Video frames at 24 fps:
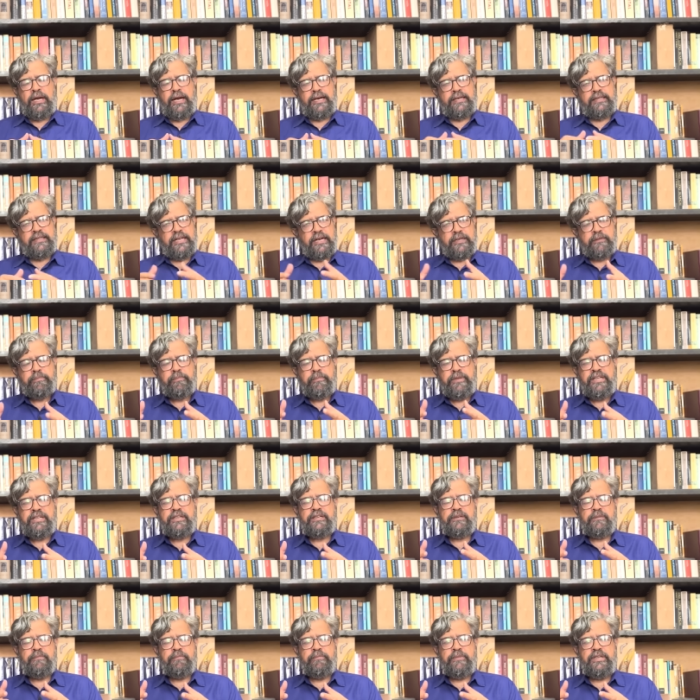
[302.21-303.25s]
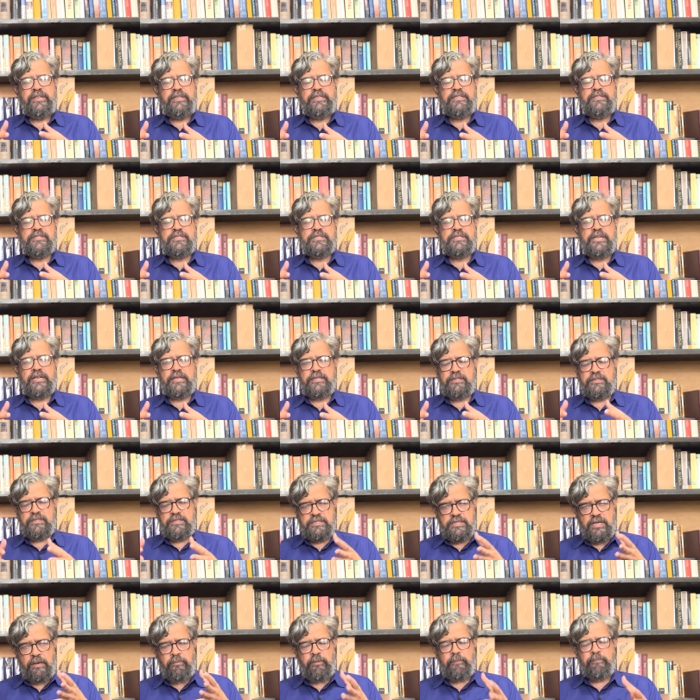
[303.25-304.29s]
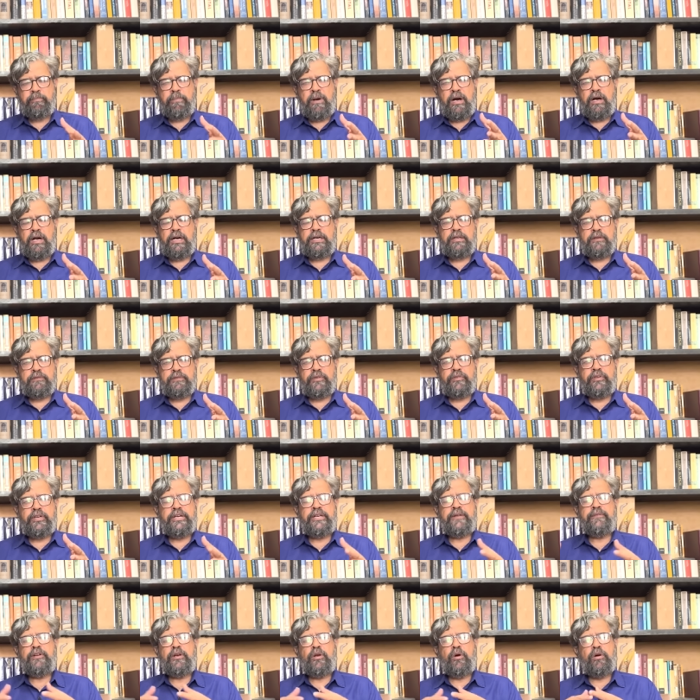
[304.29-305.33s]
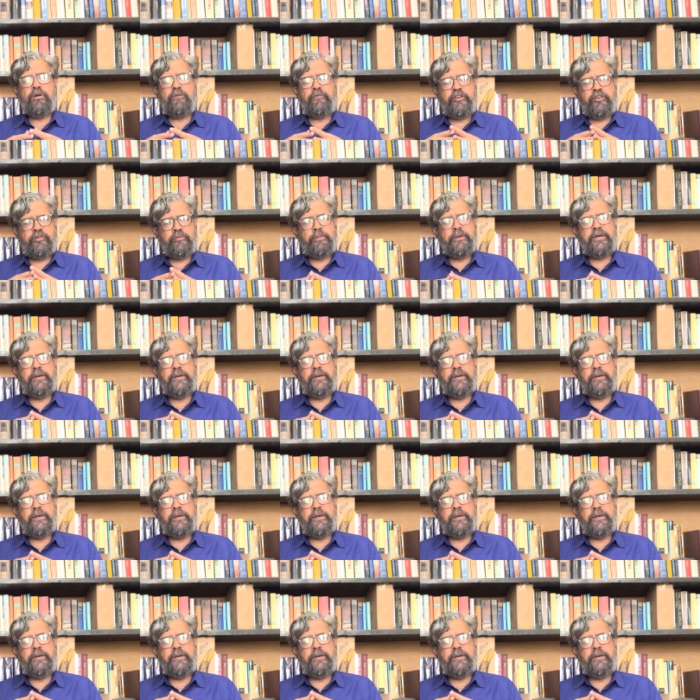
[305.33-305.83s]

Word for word: and that means that some part of the city will always be